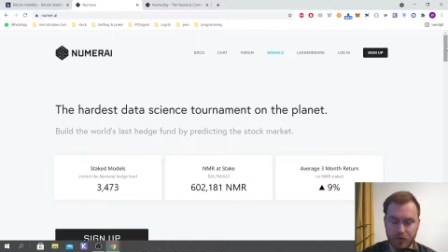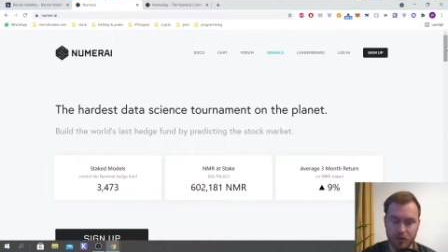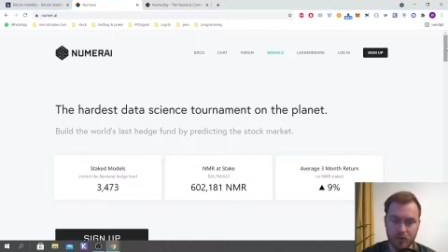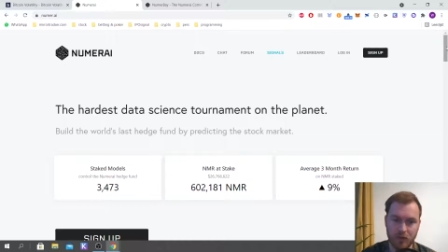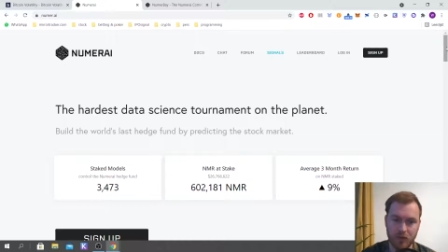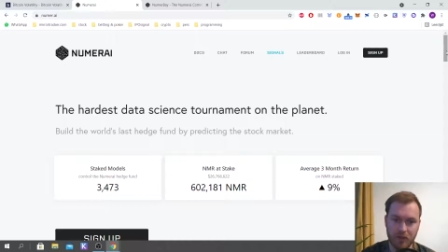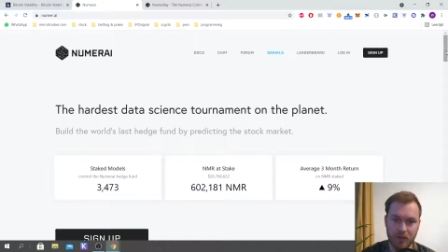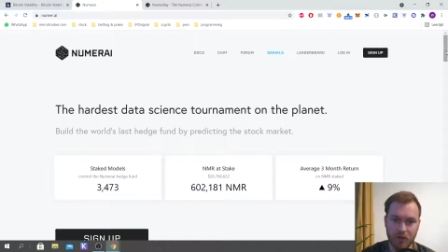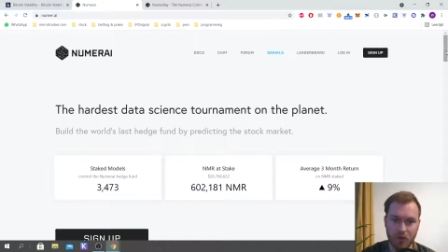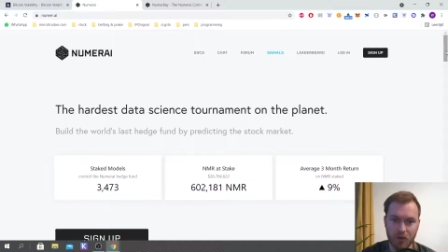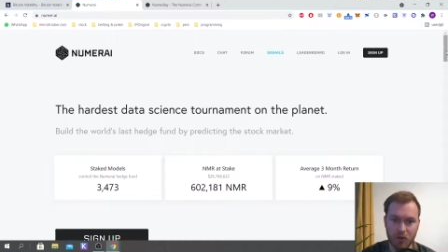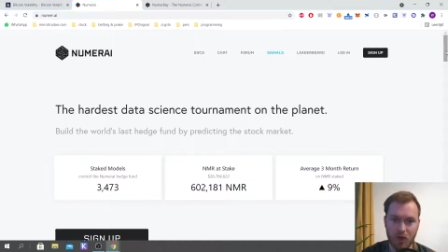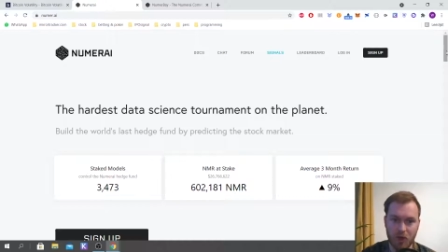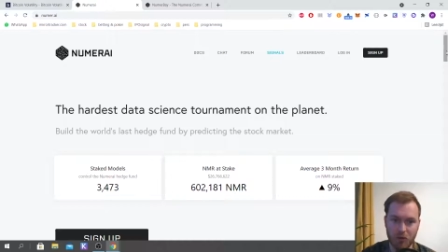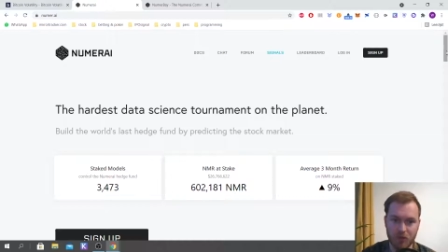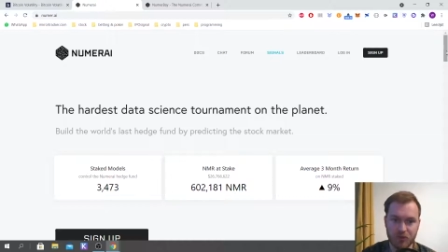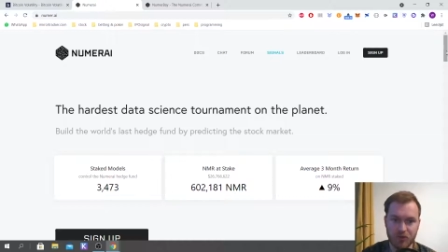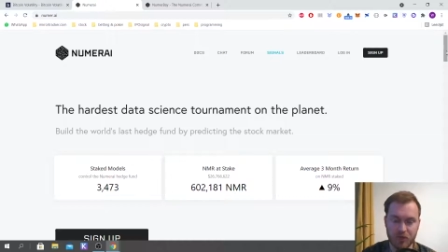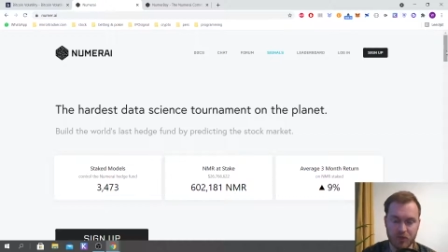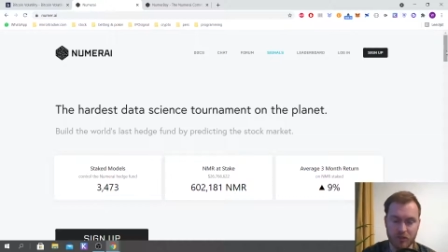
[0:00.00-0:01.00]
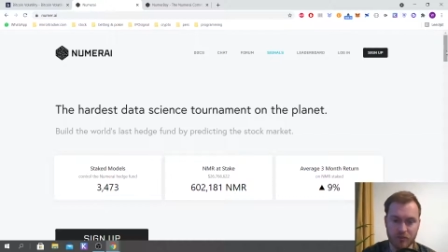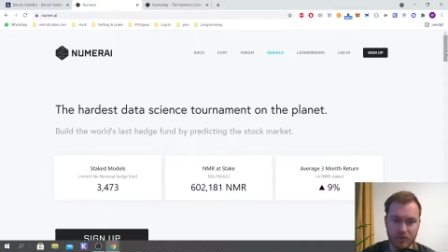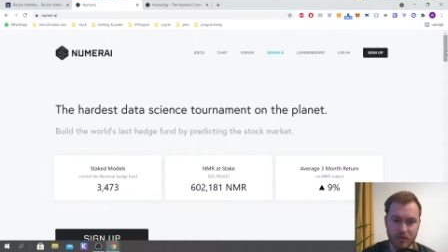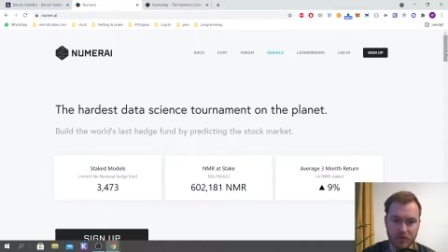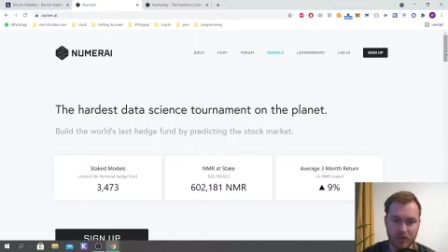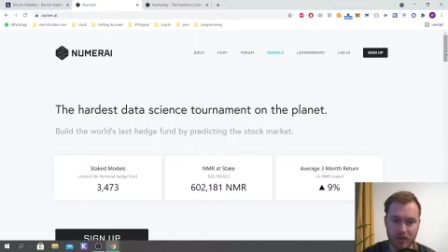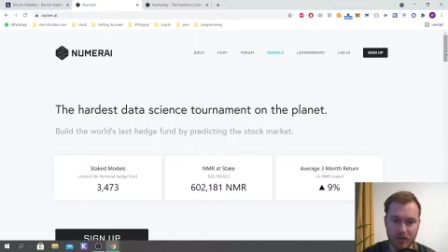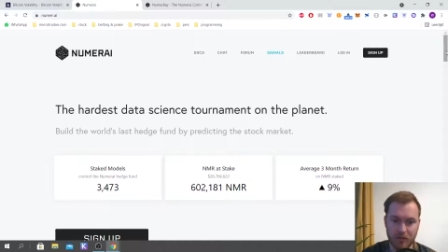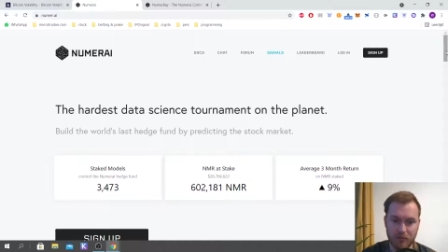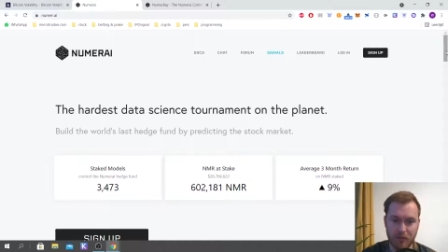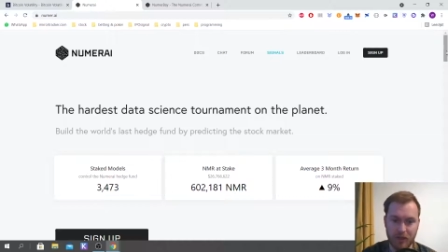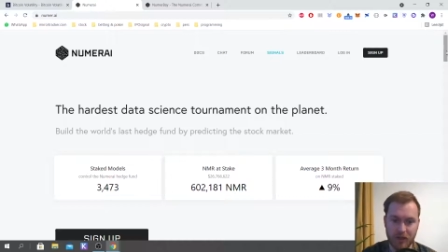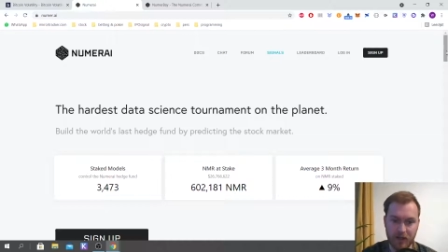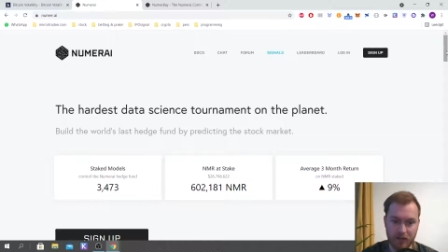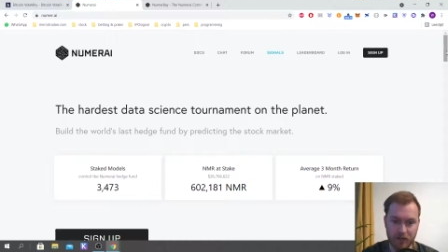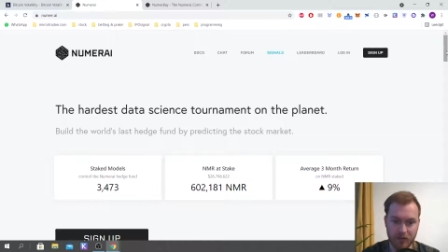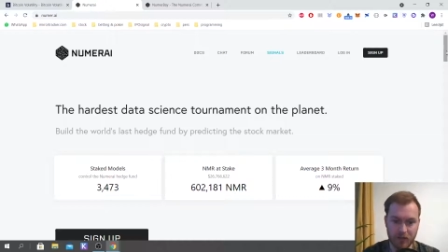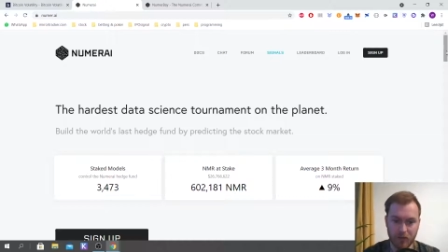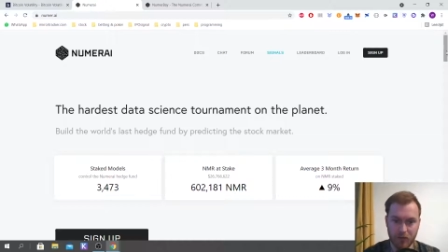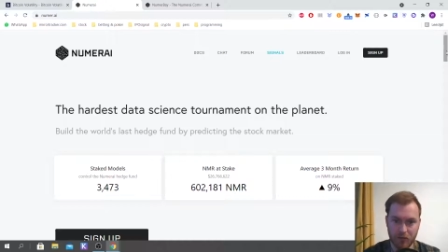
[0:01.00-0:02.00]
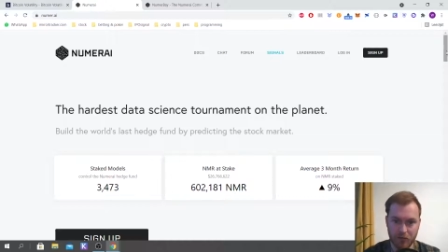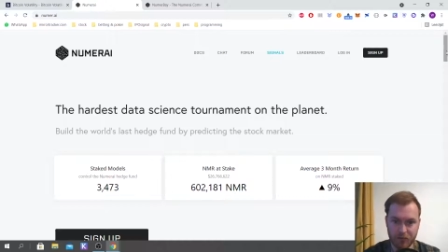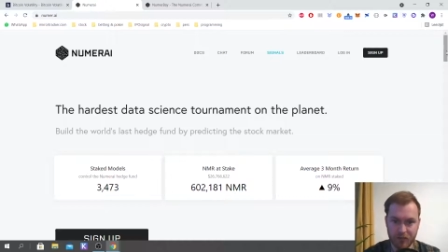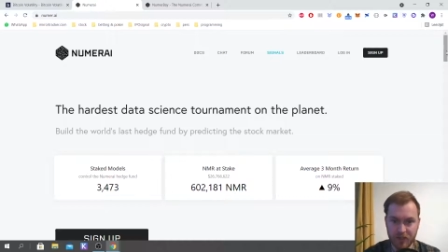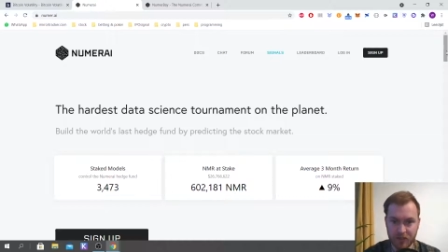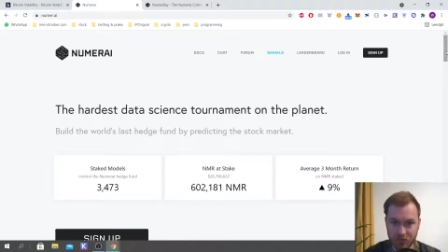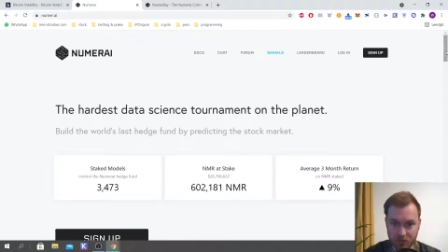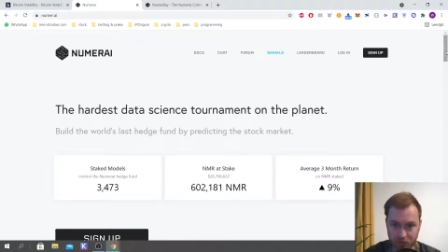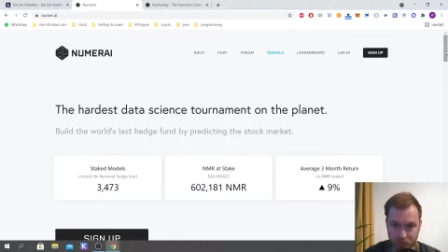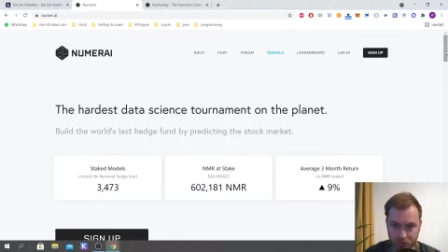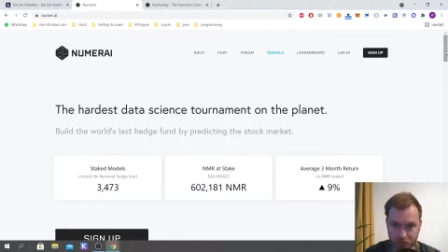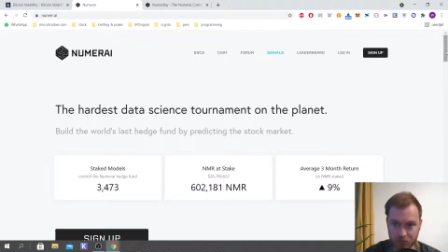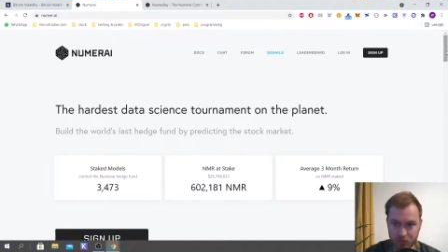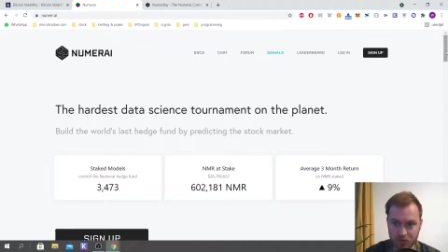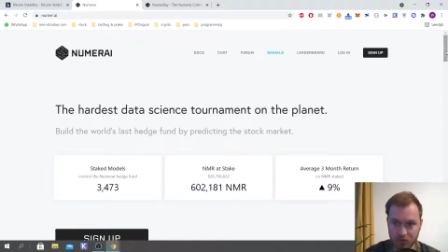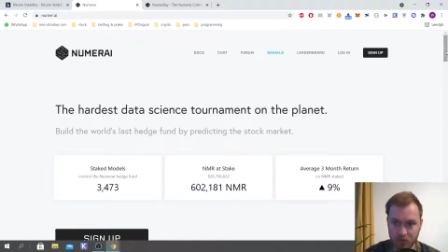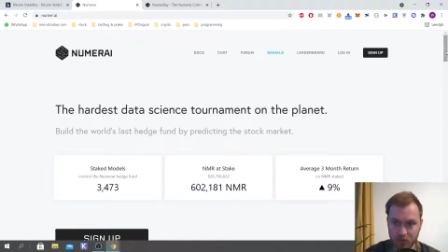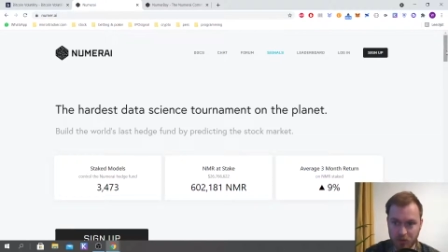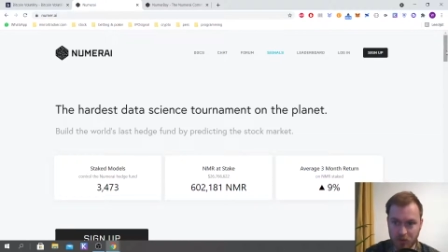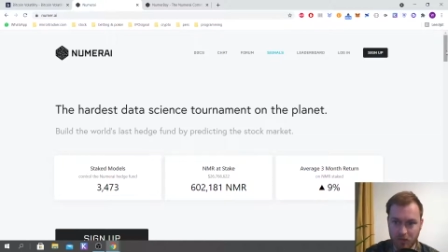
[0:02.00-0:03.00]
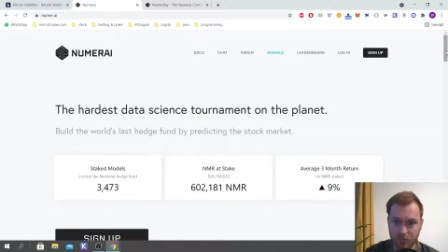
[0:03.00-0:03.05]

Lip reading: Not open source, but they made it free to use,